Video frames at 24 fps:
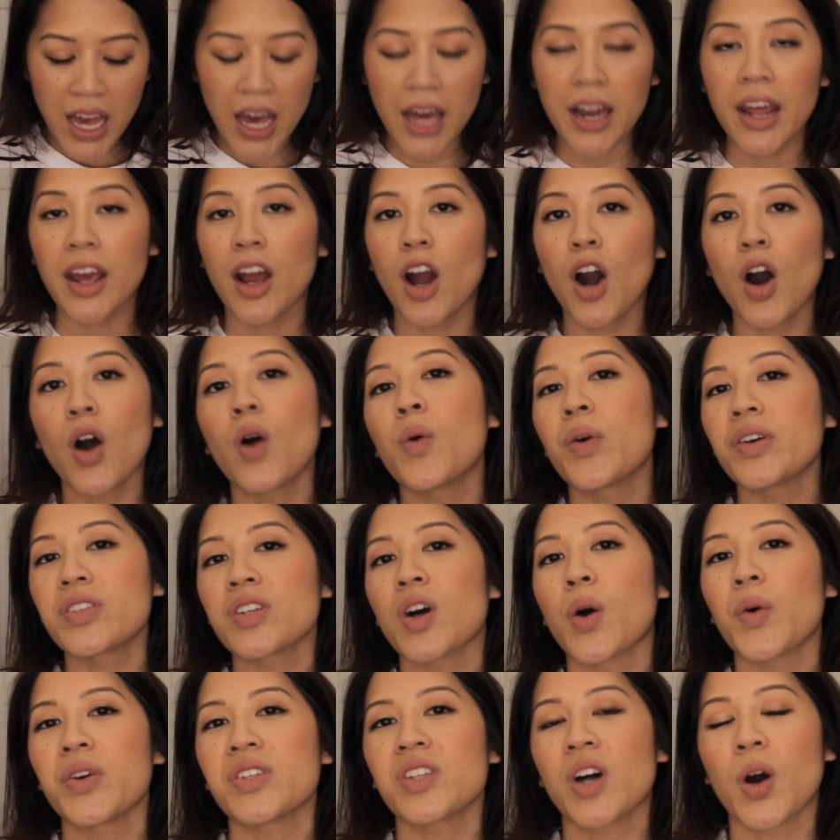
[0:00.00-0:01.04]
And I
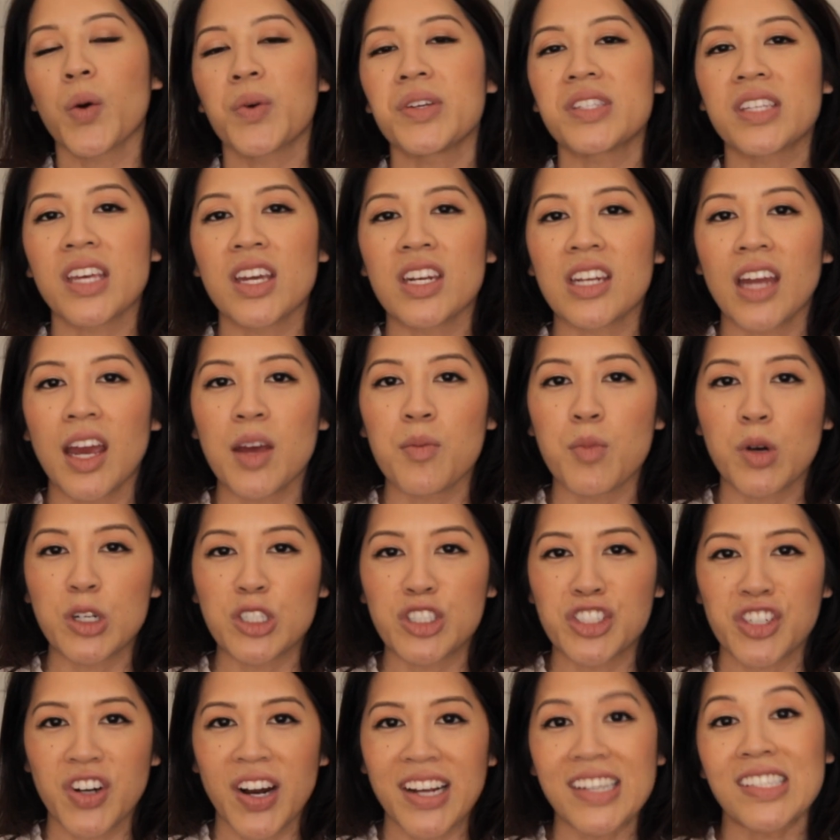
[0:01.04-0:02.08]
always get night
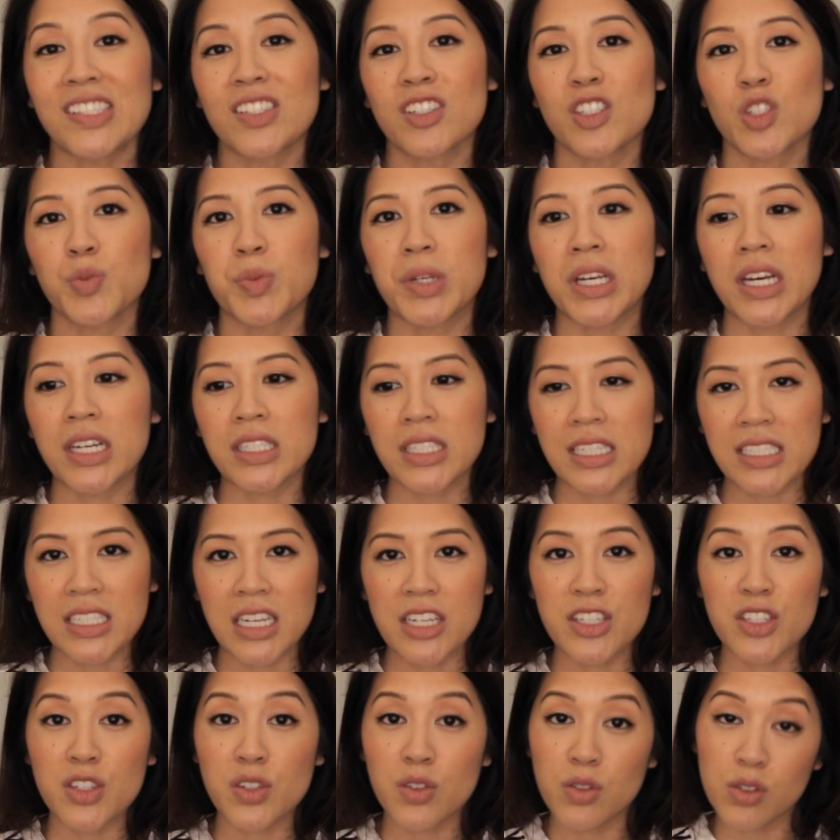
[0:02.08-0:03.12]
moisturizers because I
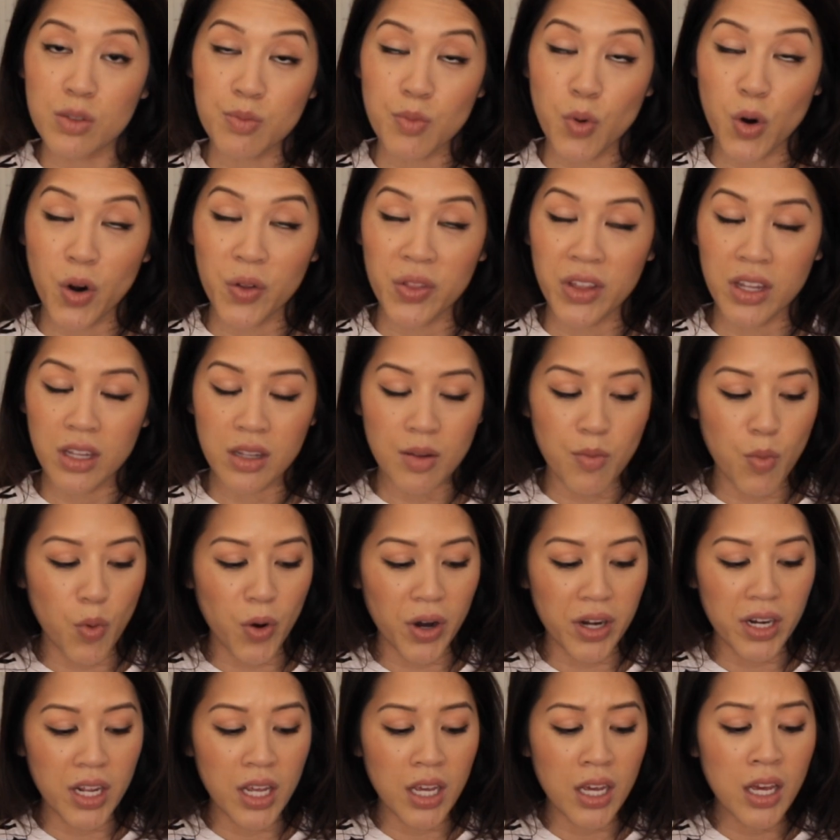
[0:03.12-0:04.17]
tend to use more than the
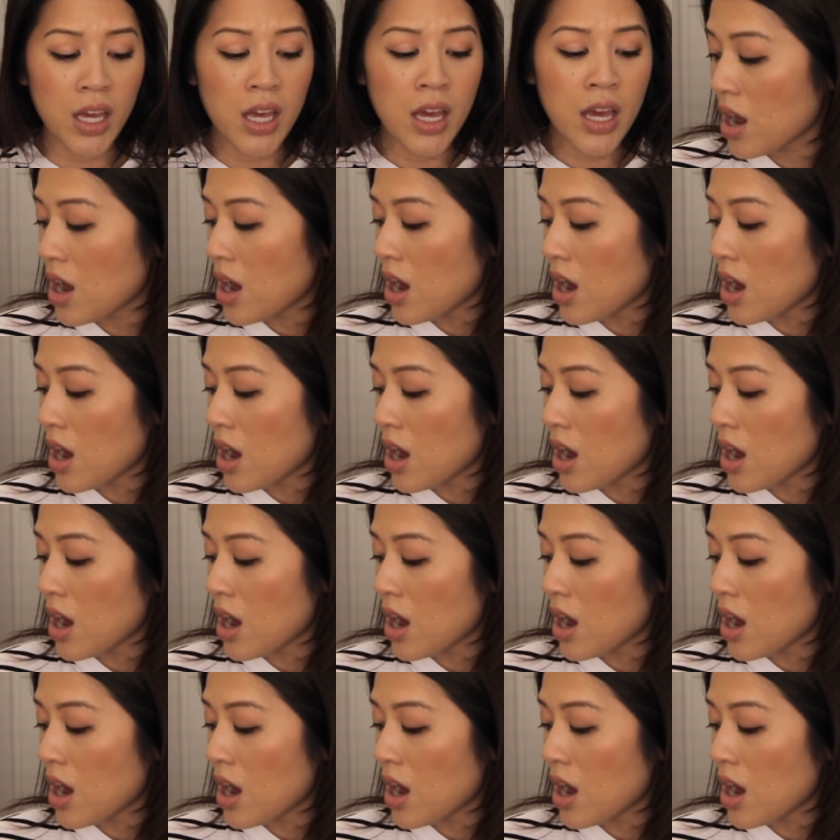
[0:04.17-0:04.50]
morning.